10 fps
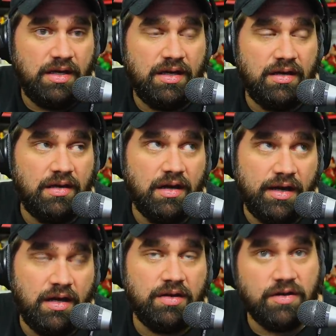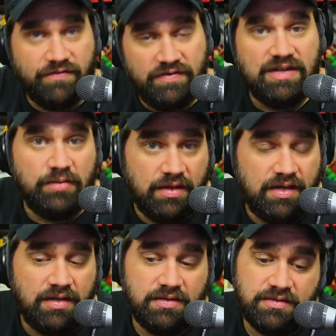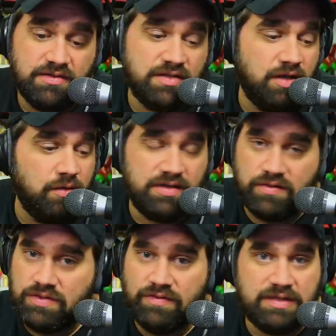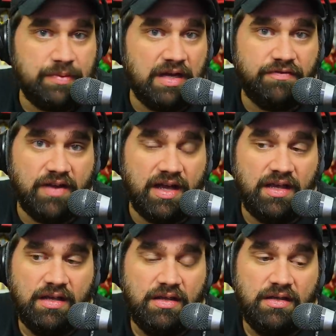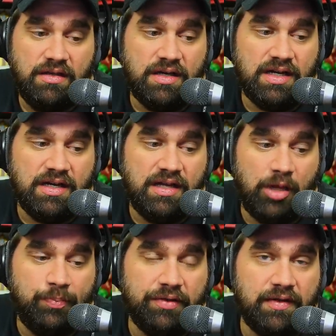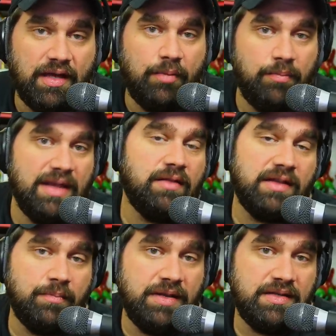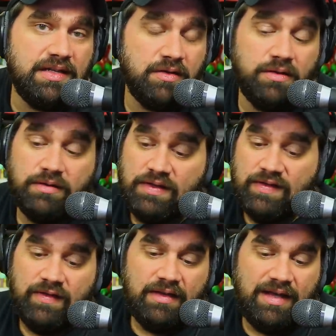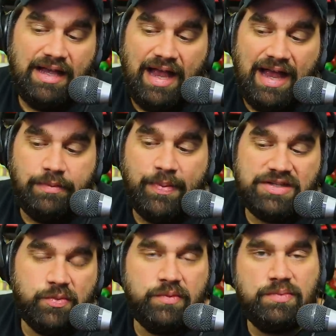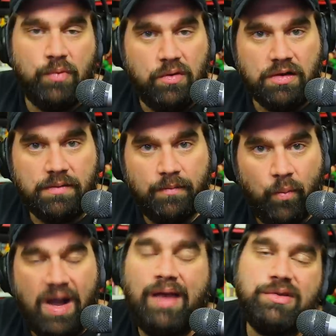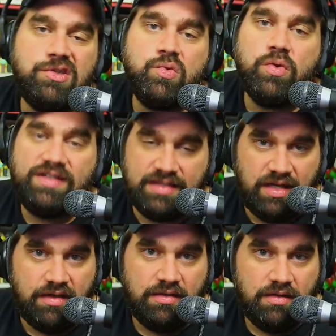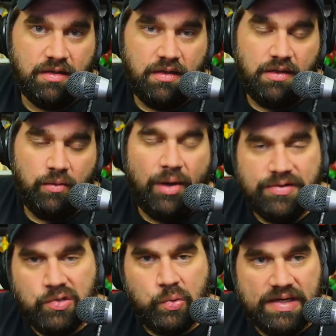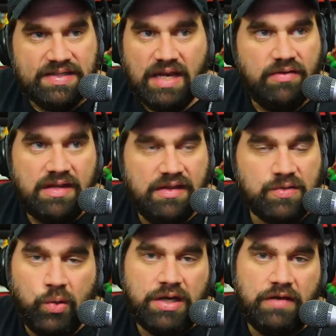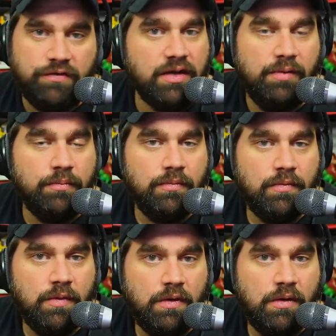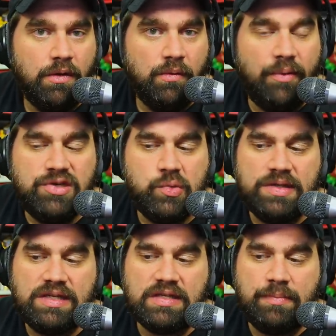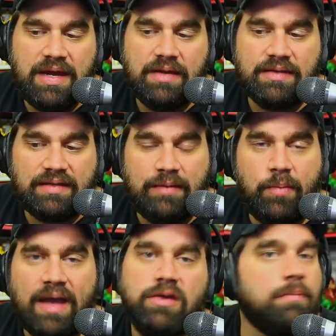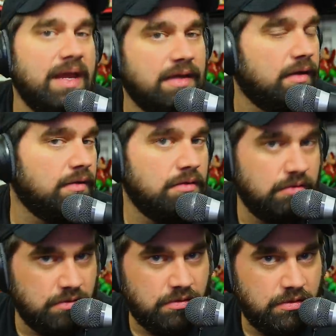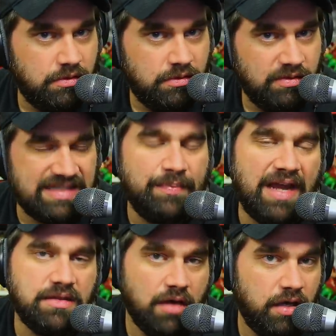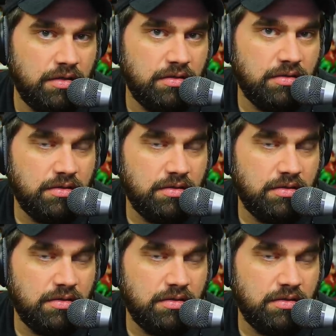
Uh, all right, 150 million just to go to exclusive to Spotify, uh, help build it up, make like a big deal. I, I bet you it was more. Why would you risk it? Why would you risk everything that's working for him? Why would you risk it to make the same amount you're making? That's my thought.